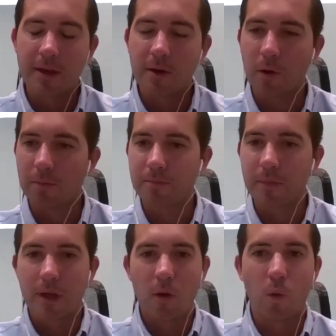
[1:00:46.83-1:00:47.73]
or
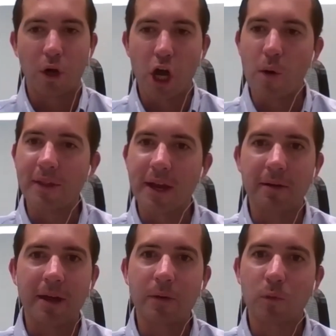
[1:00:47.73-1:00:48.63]
we'll go in there
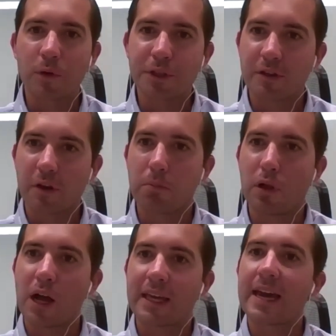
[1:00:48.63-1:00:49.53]
and we'll use our
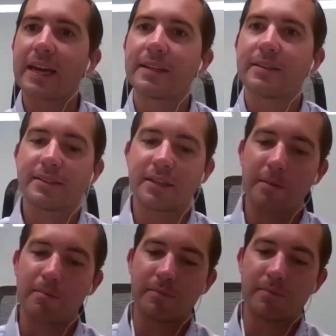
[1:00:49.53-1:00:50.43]
Blockade to,